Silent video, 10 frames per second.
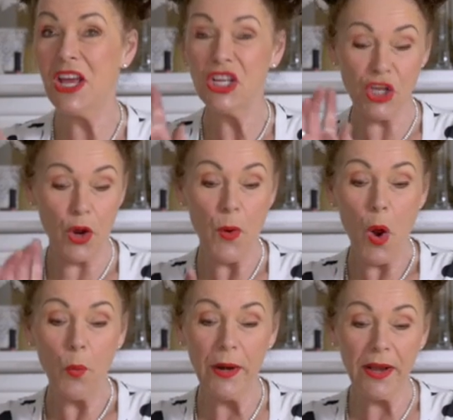So
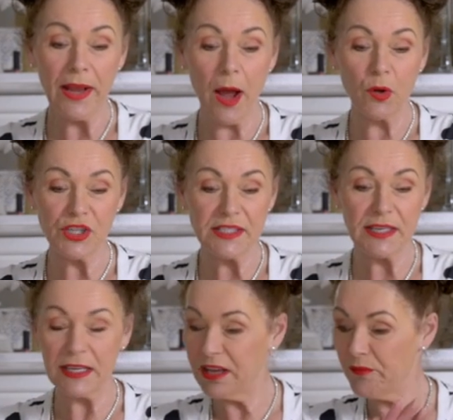when I come, I'll just
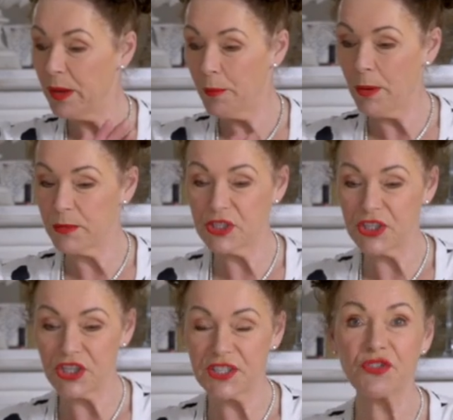give me a moment to
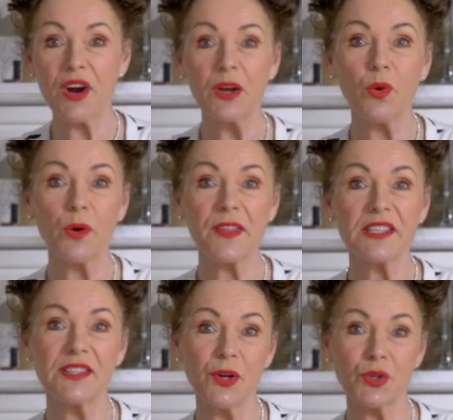just strike all of
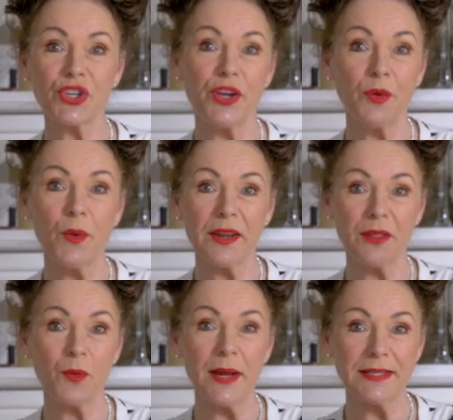this and I'll show you one of the
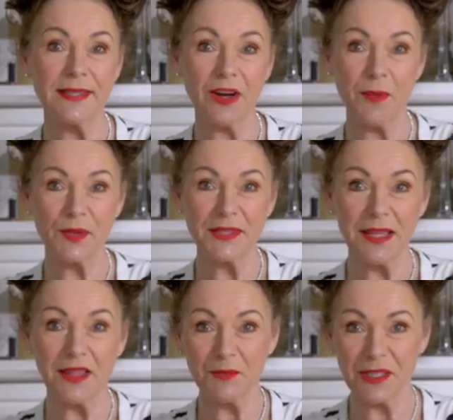ways that I
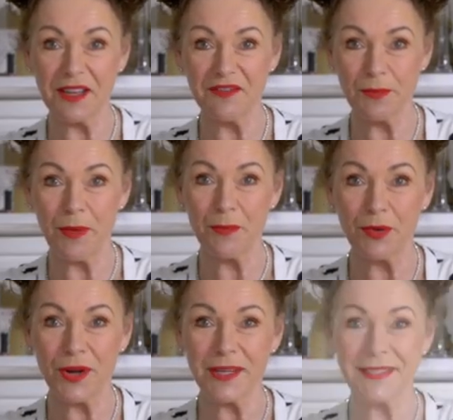present them to give to my
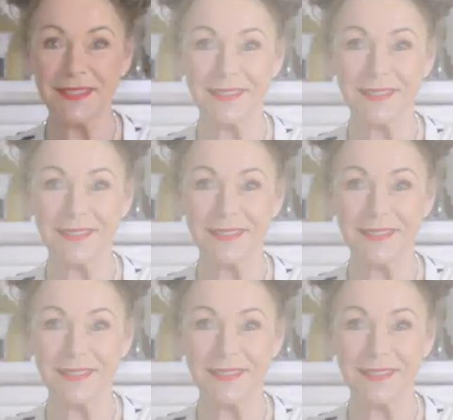brides.